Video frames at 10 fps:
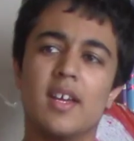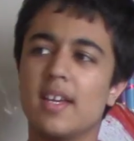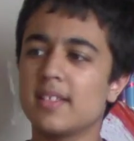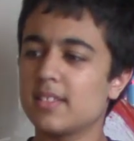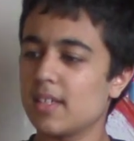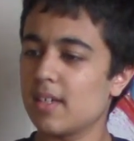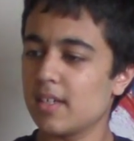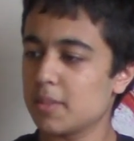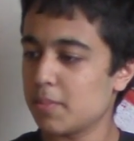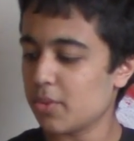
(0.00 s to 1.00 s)
It's
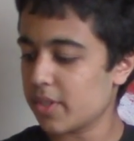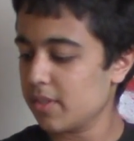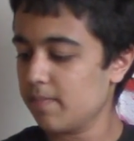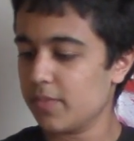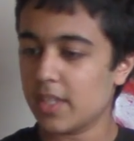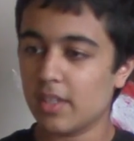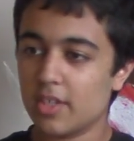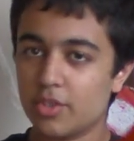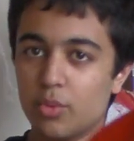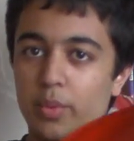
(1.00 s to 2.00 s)
broken. It
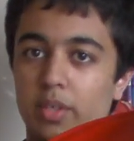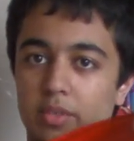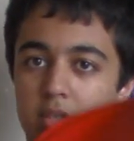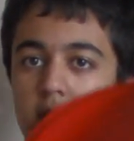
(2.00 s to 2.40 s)
lost two wheels.